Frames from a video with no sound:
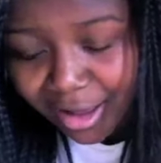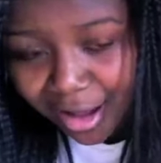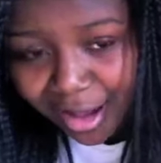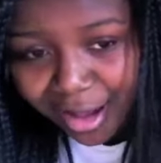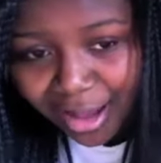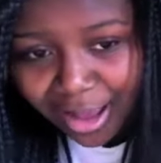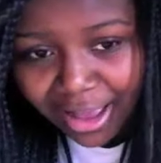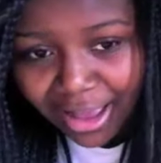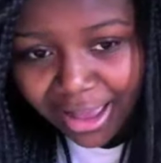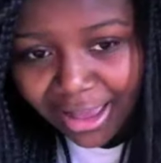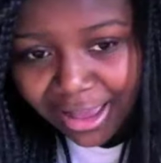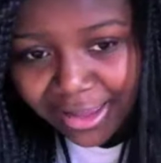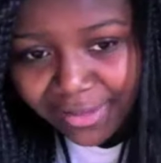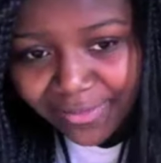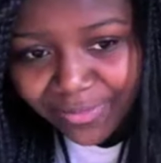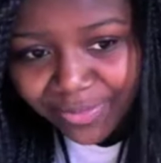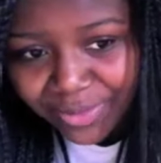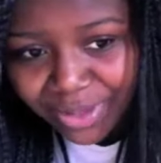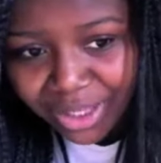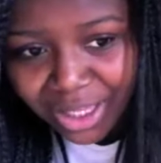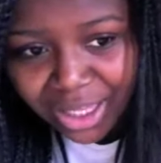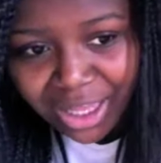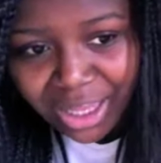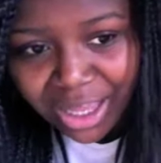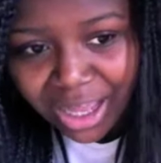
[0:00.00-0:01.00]
I
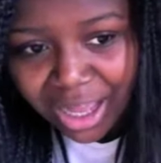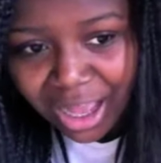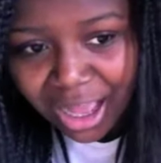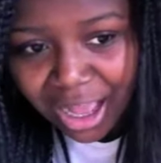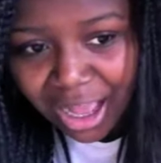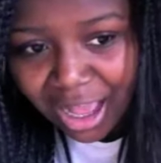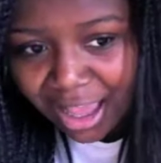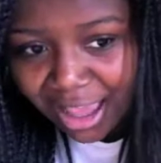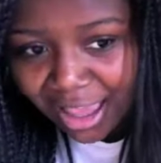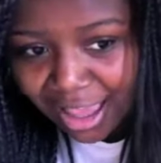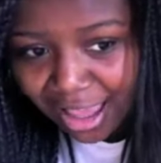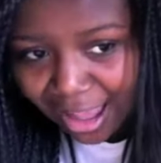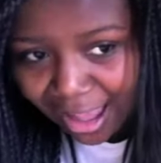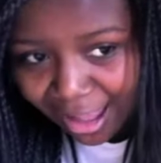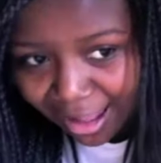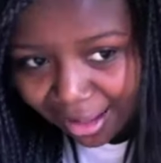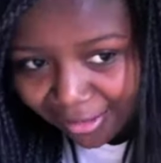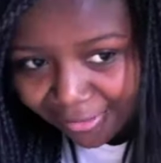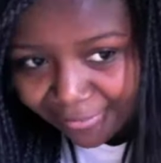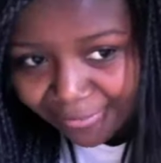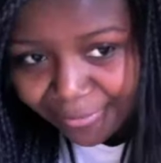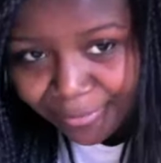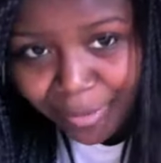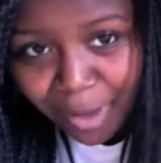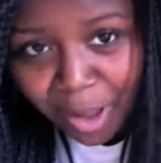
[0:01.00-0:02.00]
I
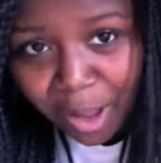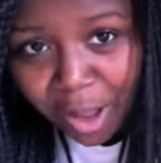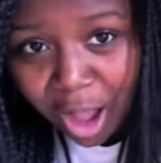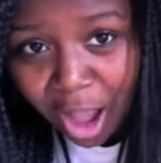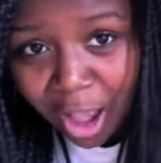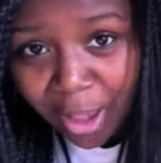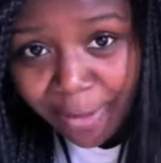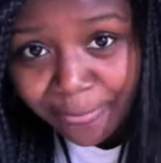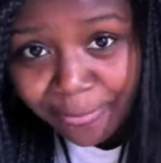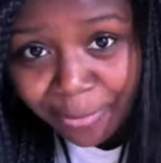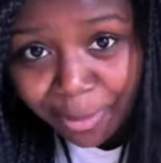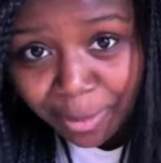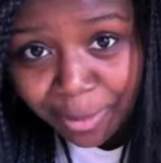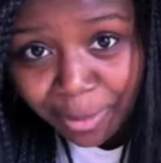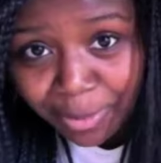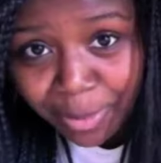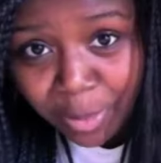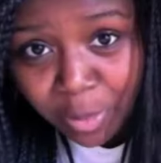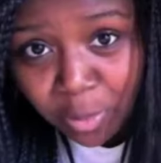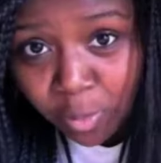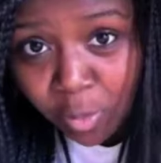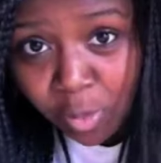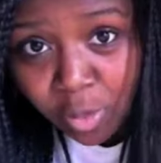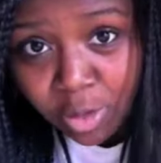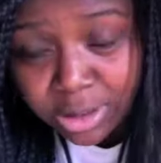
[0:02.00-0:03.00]
have I
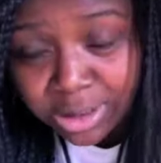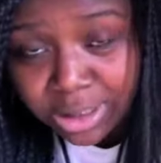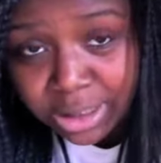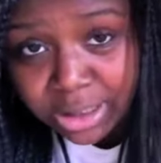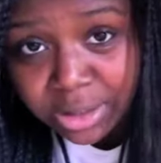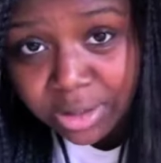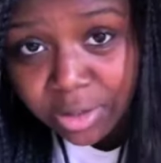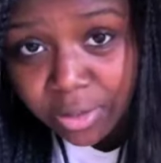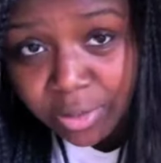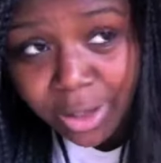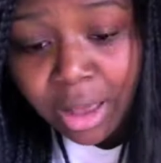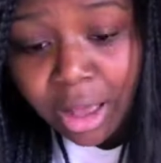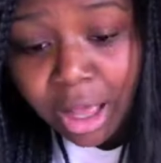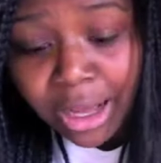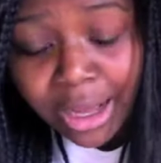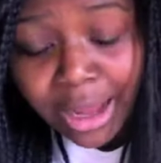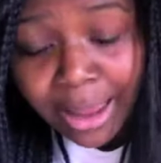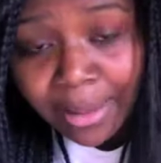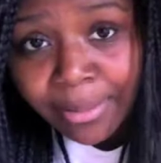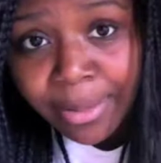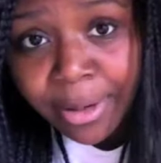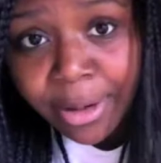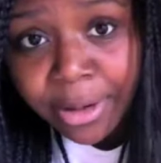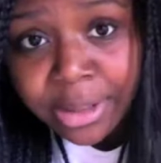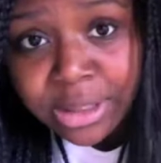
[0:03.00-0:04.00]
probably walked into a
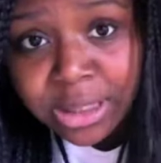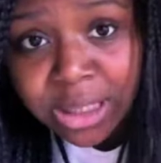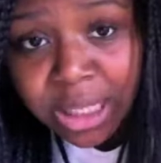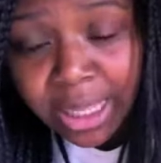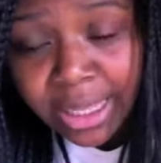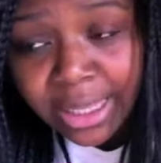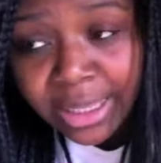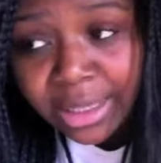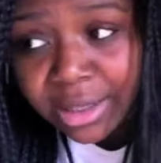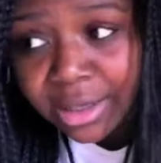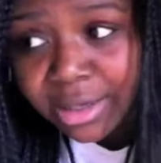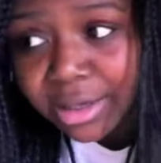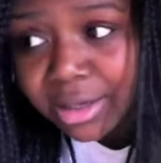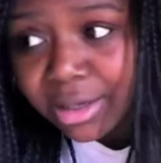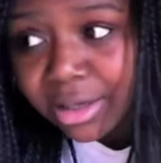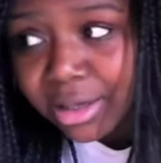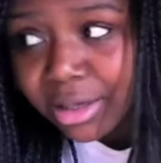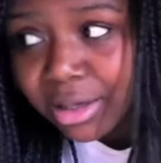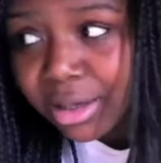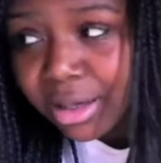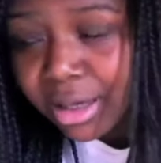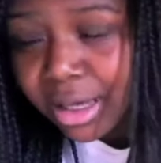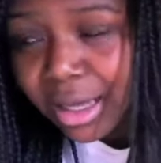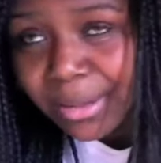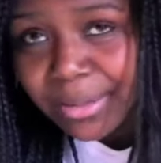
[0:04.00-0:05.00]
lamppost like
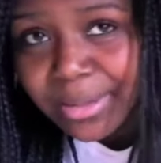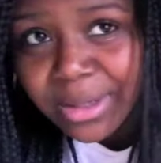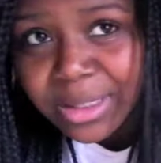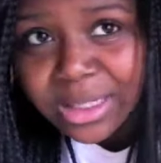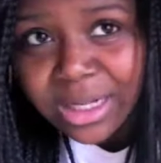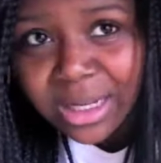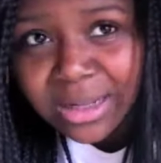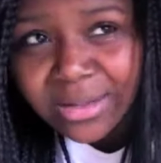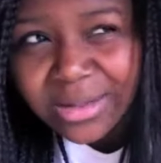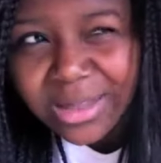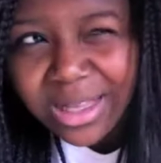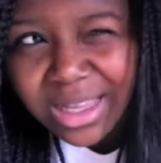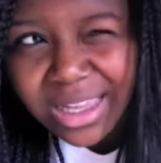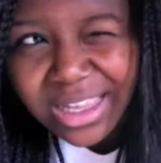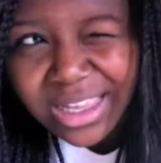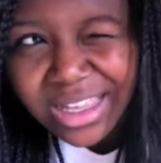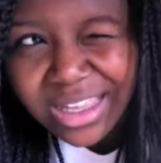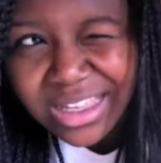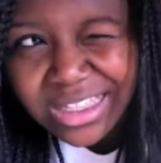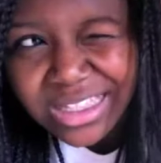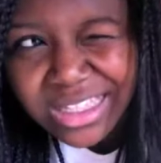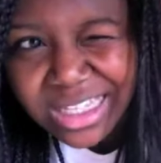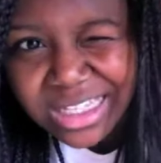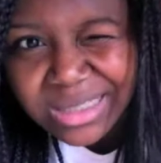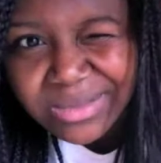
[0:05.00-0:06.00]
how many times?
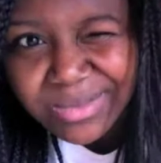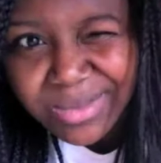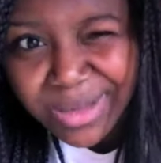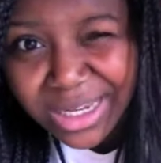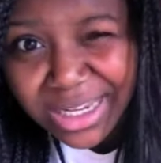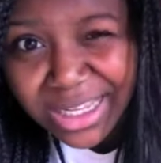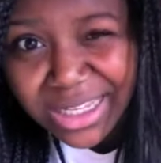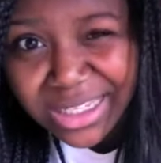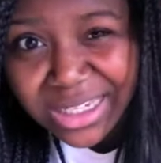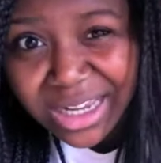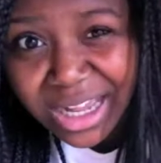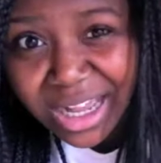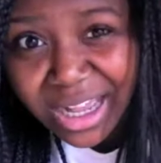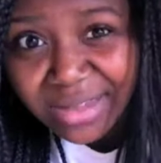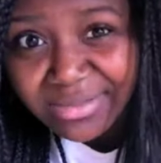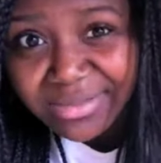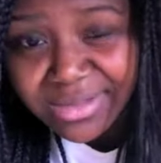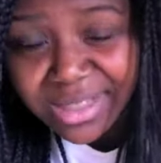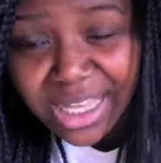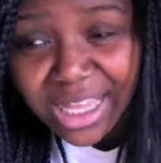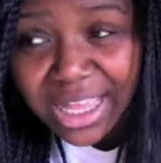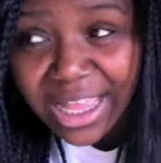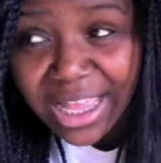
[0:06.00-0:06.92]
Like six million times.